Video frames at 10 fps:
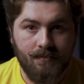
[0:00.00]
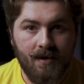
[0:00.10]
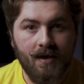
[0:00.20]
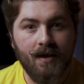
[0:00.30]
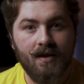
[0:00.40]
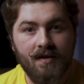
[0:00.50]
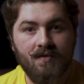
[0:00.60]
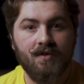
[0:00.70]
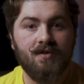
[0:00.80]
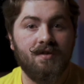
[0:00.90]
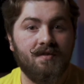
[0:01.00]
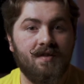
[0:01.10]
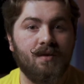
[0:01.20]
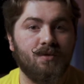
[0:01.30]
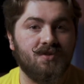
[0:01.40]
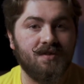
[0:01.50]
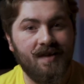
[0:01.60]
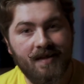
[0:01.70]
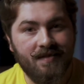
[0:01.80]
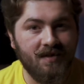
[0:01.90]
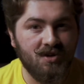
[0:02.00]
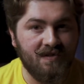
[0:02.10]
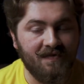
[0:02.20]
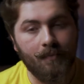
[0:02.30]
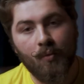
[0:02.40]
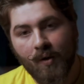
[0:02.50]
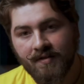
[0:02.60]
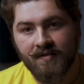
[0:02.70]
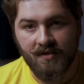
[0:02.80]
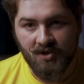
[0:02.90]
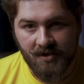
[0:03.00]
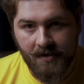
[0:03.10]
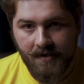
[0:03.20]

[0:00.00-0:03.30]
making it easier to distinguish the tens digit from the ones digit.